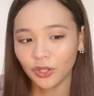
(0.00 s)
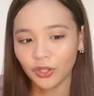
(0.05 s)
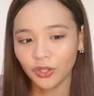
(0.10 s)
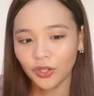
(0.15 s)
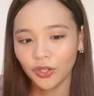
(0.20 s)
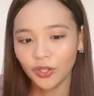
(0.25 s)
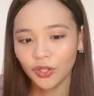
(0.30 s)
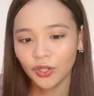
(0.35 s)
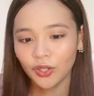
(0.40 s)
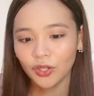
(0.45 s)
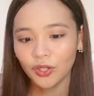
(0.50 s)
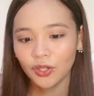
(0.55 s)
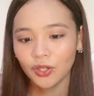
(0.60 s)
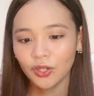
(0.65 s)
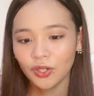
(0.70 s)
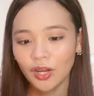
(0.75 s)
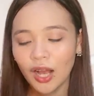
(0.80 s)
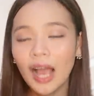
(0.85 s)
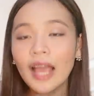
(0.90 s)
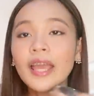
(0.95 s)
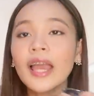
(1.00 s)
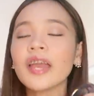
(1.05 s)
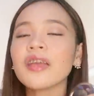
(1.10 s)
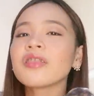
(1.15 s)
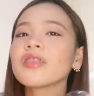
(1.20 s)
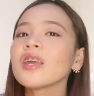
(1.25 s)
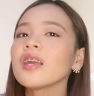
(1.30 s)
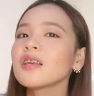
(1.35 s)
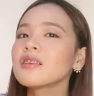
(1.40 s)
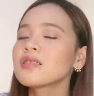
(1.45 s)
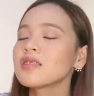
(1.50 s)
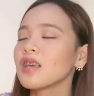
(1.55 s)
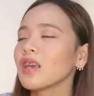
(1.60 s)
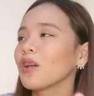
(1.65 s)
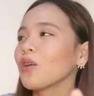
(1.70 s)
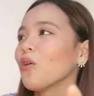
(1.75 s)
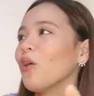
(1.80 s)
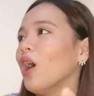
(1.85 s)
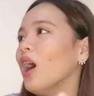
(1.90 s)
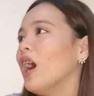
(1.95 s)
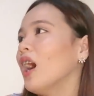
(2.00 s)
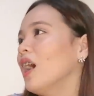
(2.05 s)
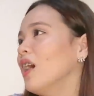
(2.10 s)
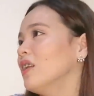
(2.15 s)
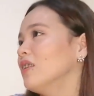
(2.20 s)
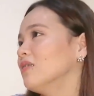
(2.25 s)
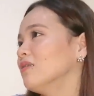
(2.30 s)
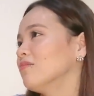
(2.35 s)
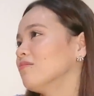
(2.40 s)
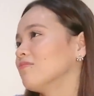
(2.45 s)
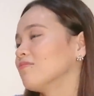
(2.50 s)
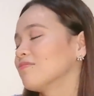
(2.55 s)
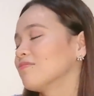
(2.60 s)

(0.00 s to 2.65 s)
to. I think si Koan.